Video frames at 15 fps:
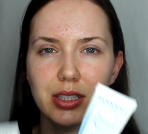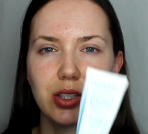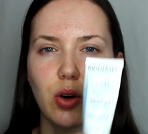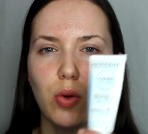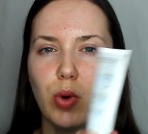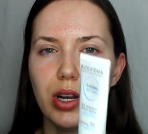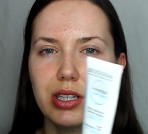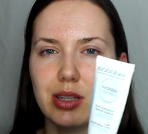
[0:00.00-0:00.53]

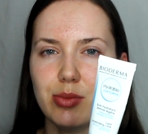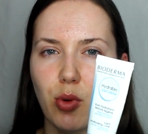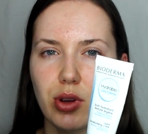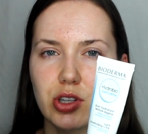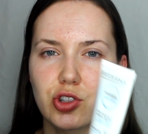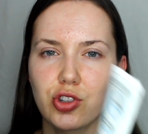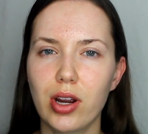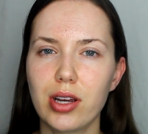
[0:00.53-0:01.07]
So one is a
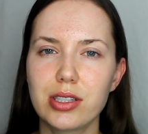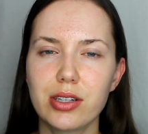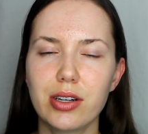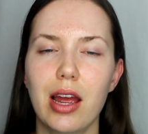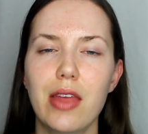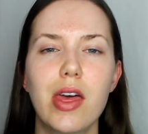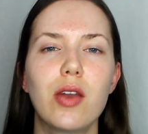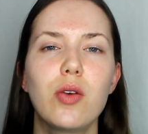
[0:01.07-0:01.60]
moisturizer
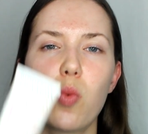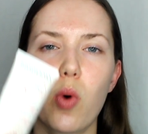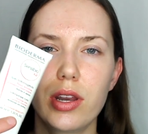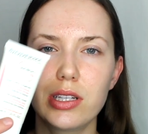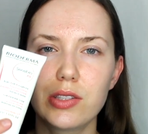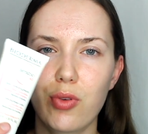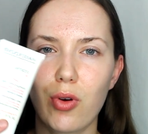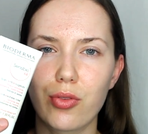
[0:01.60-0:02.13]
and then one
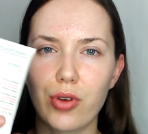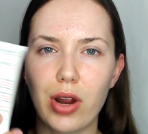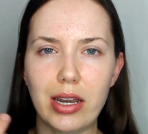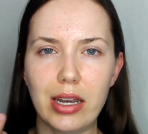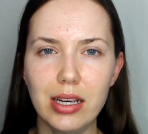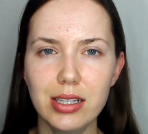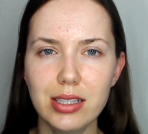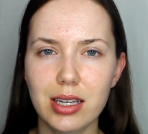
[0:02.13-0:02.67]
is for
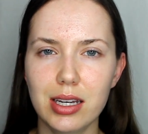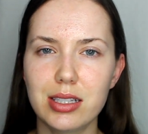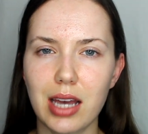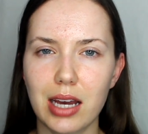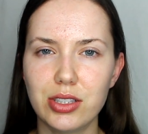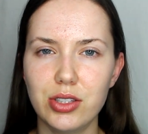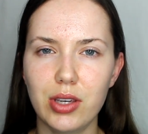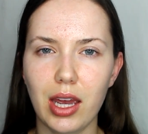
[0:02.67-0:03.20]
redness, because
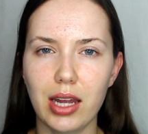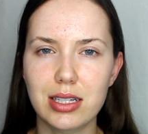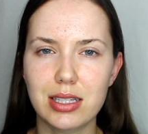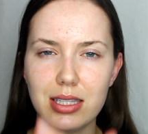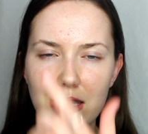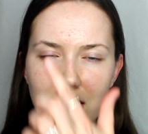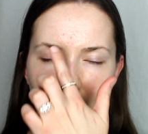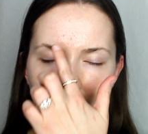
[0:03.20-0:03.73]
as you can
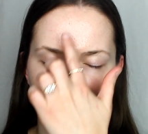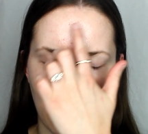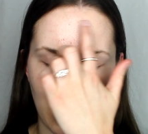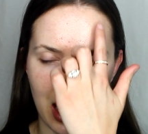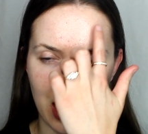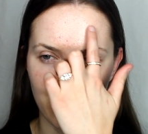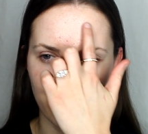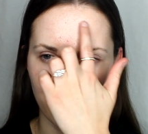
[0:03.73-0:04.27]
see I
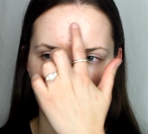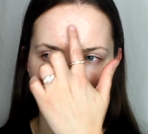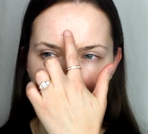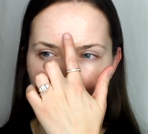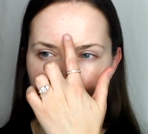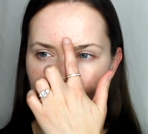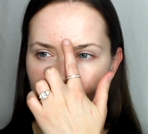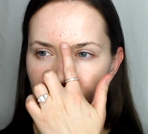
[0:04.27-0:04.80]
have
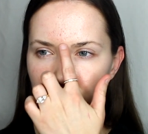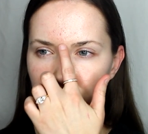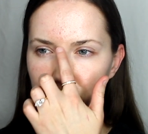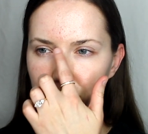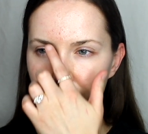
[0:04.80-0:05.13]
some,